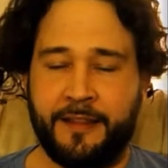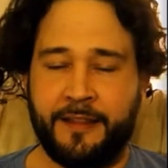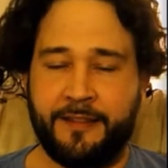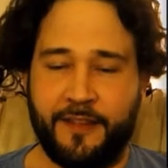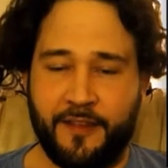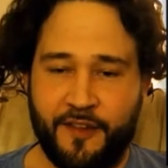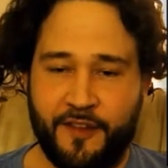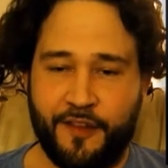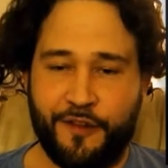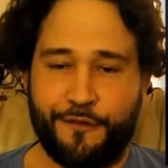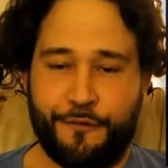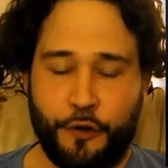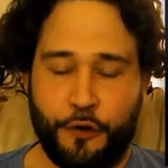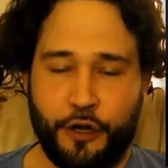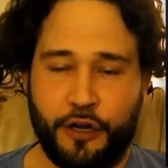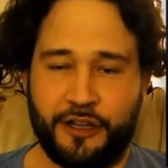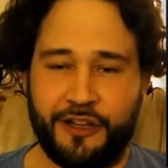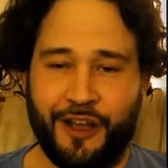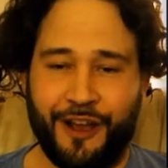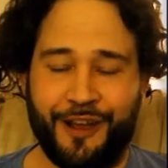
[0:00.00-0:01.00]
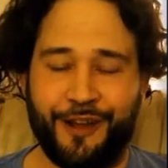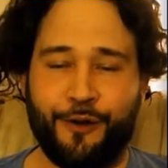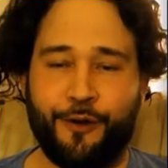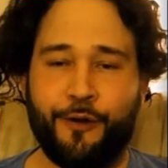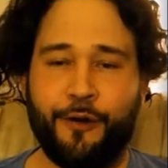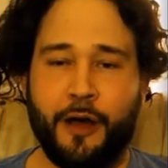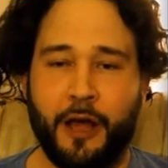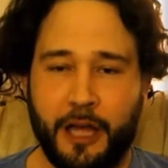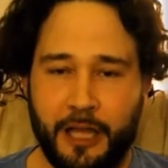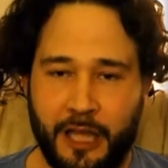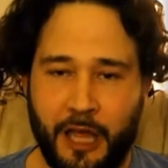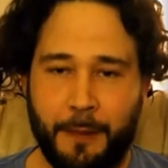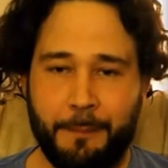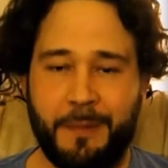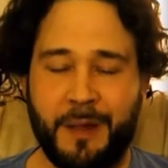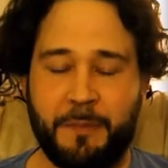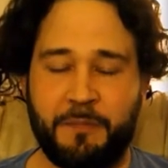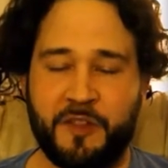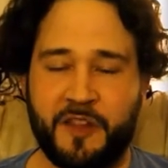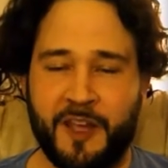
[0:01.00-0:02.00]
This is for the title.
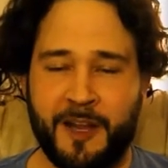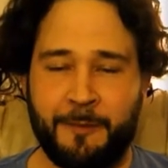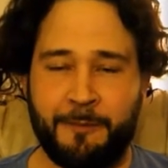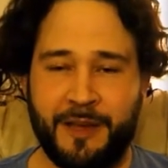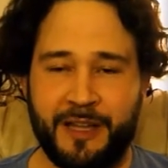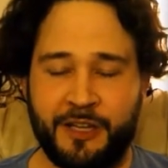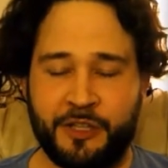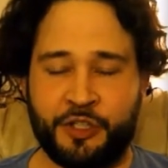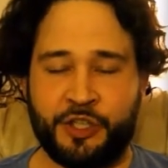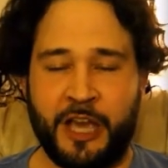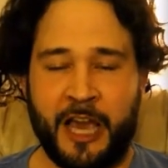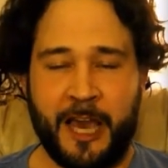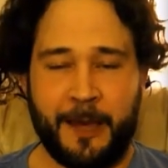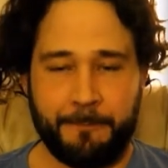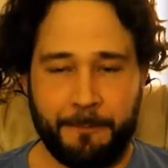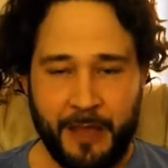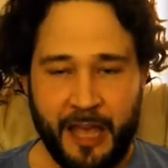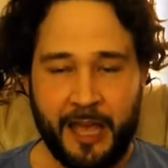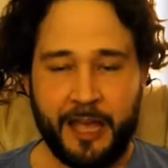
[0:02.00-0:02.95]
Khabib's going to be the champ.